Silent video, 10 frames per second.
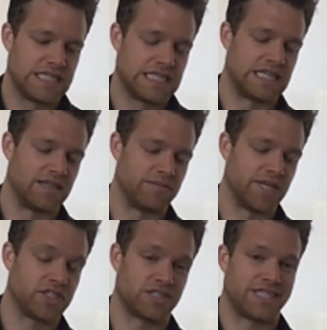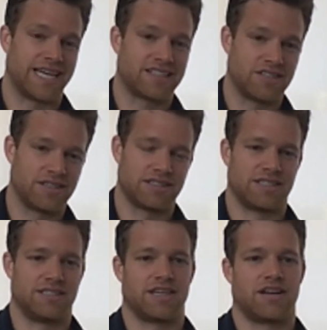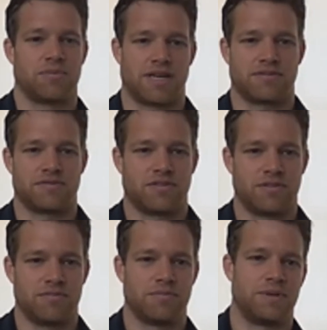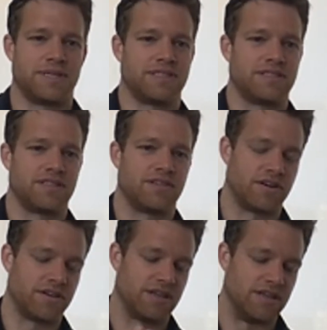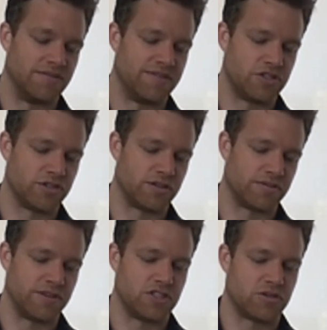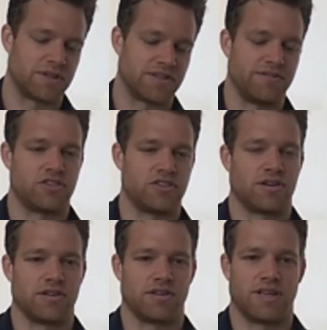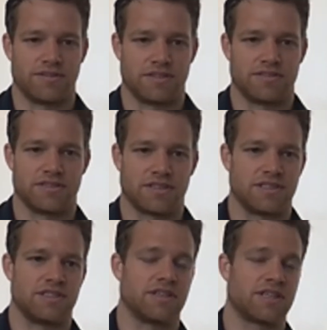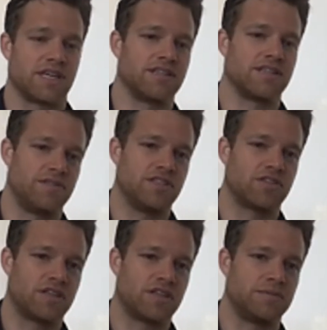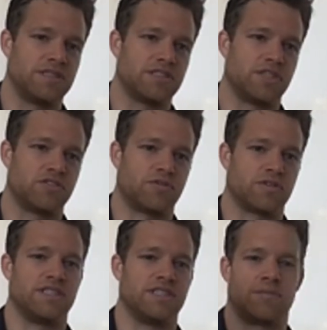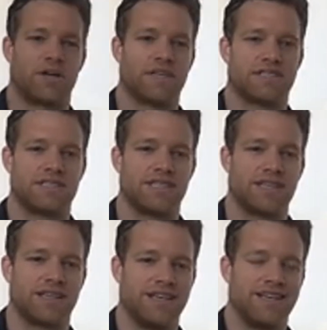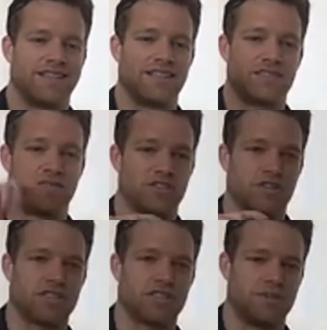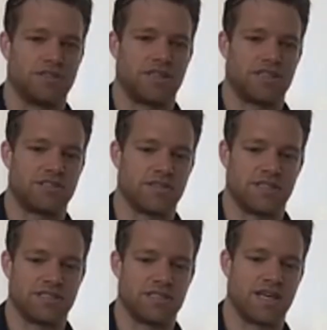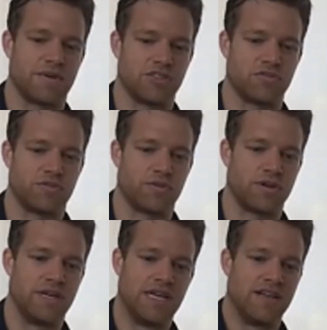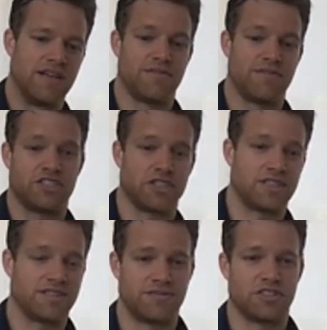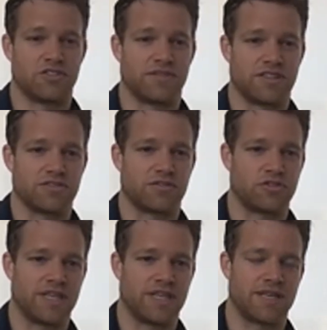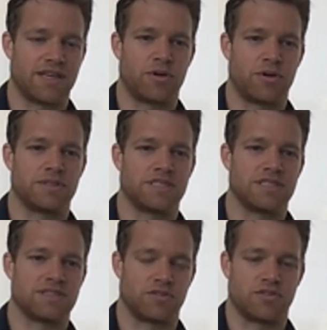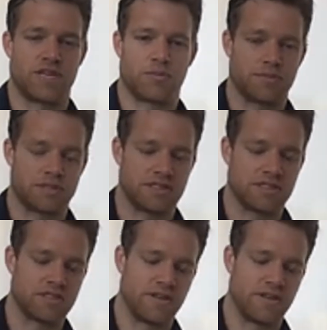Um, not just Tecton as the entire platform, but on an individual feature by feature level. You can see, okay, this feature cost me this much for the data processing. This feature cost me this, this and that much for fetching the feature value for training the data purposes, for training purposes,